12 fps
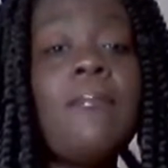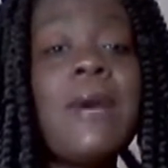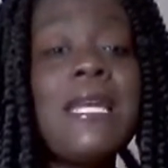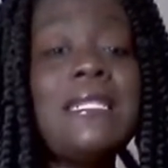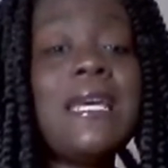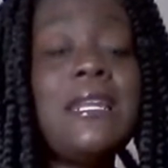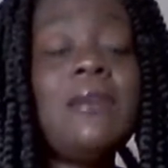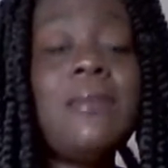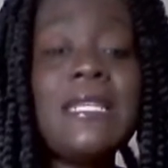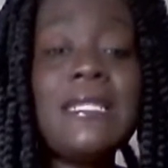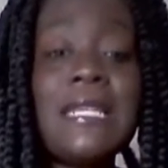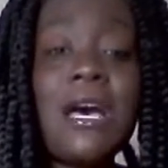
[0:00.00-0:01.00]
my son and
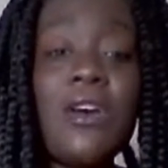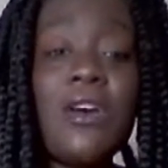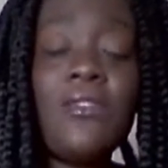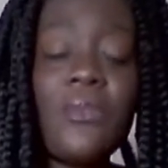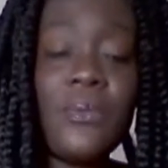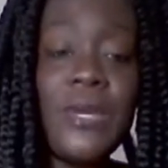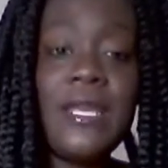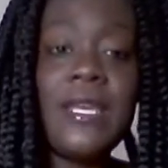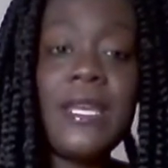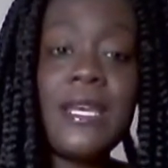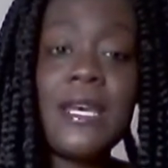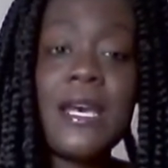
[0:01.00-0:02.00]
myself,
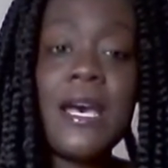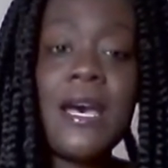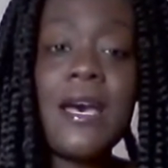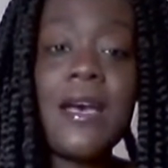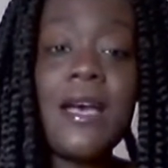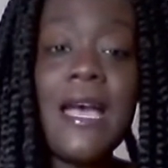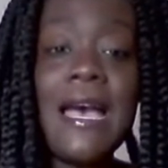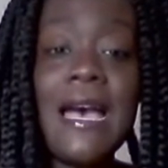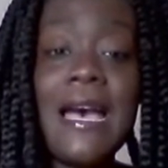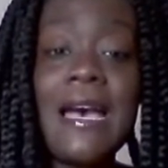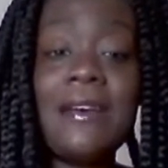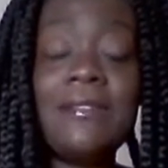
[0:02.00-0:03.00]
we
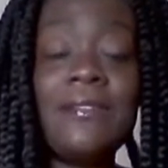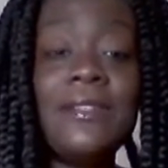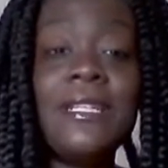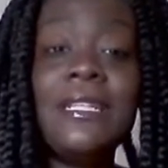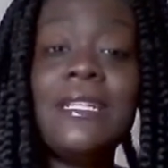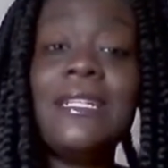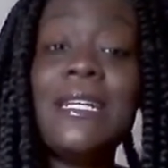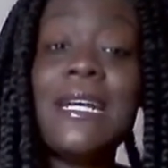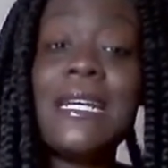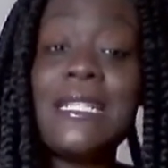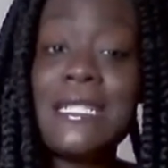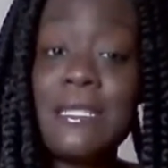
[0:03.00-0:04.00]
have
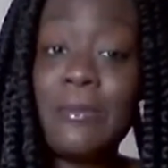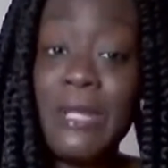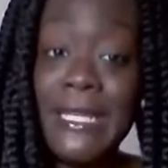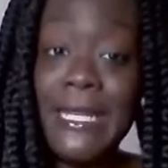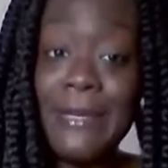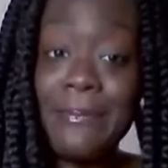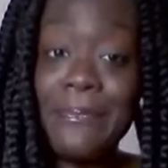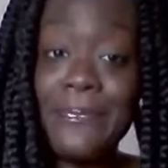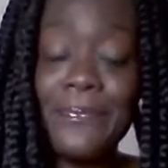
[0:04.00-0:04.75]
a disability.